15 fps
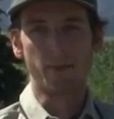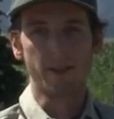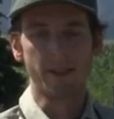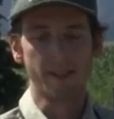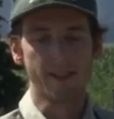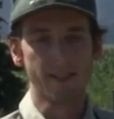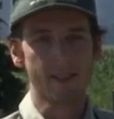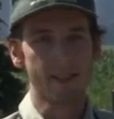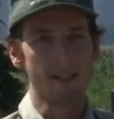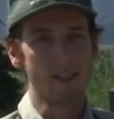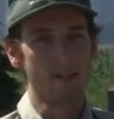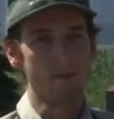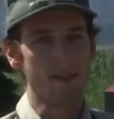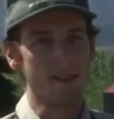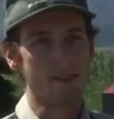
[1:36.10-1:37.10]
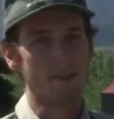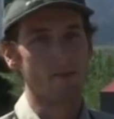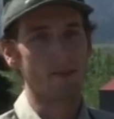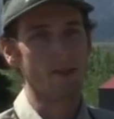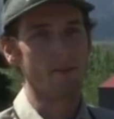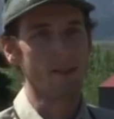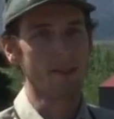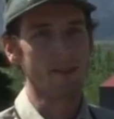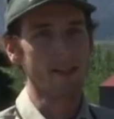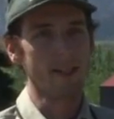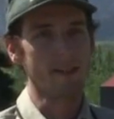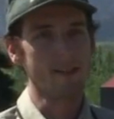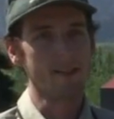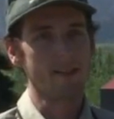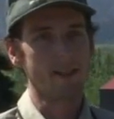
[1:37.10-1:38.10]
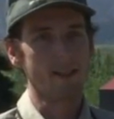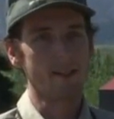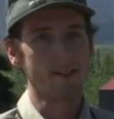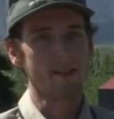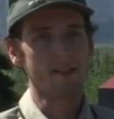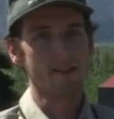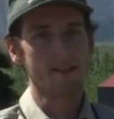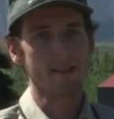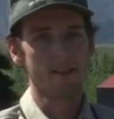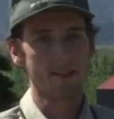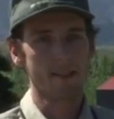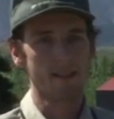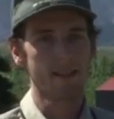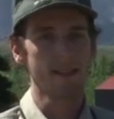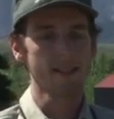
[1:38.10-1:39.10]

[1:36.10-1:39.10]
morning at 6 a.m., it's 21,000 acres as an